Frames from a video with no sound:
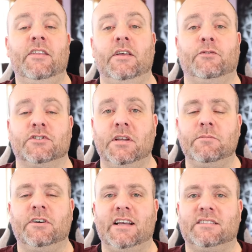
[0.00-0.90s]
And then for
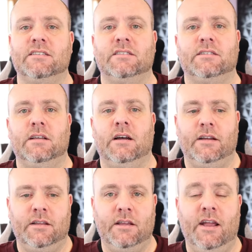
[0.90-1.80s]
some classes,
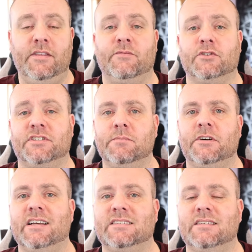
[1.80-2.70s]
uh, and then for some
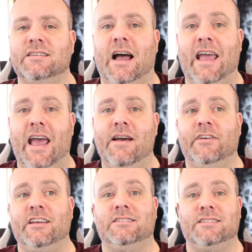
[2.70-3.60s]
classes, I
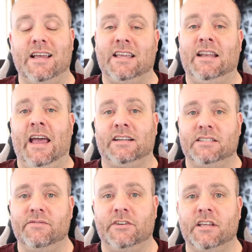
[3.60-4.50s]
have a second
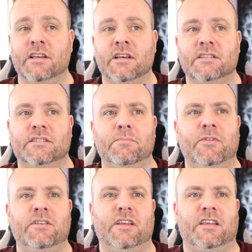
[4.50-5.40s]
activity,
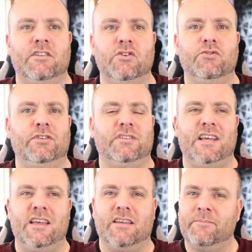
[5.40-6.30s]
something that can usually
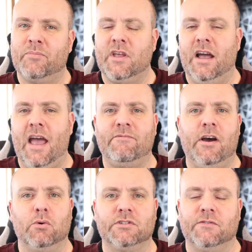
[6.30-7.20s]
take a half
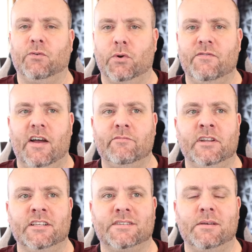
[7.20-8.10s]
hour to 45
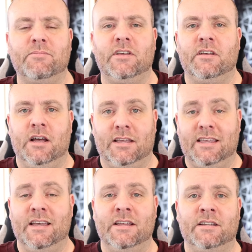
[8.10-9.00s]
minutes, something
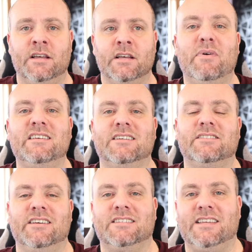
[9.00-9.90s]
again,
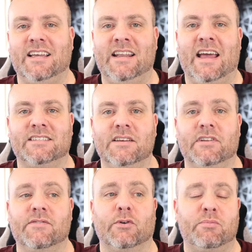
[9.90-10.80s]
basically a second
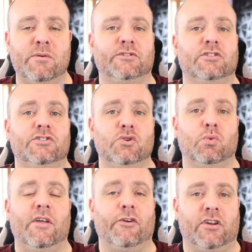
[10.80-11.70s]
activity for people to do
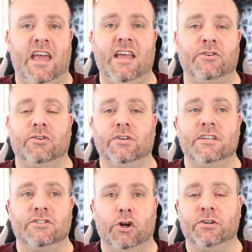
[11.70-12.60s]
while their candle
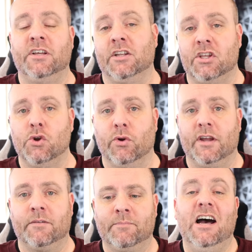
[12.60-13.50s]
is hardening and
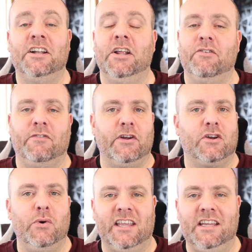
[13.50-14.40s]
curing. Another very
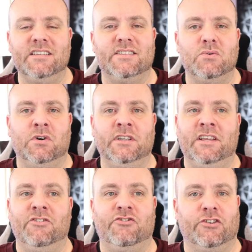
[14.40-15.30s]
quick and easy one
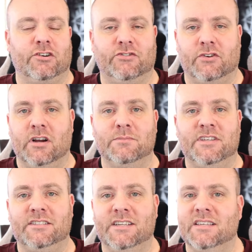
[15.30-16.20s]
is sugar
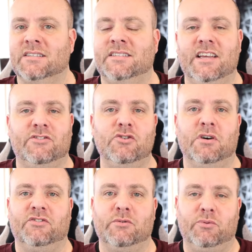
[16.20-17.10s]
scrubs. It doesn't take too
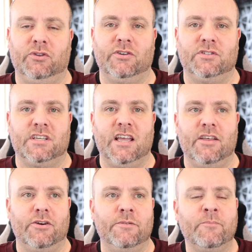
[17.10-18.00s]
much to put those
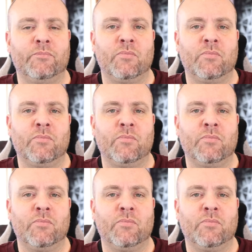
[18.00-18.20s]
together.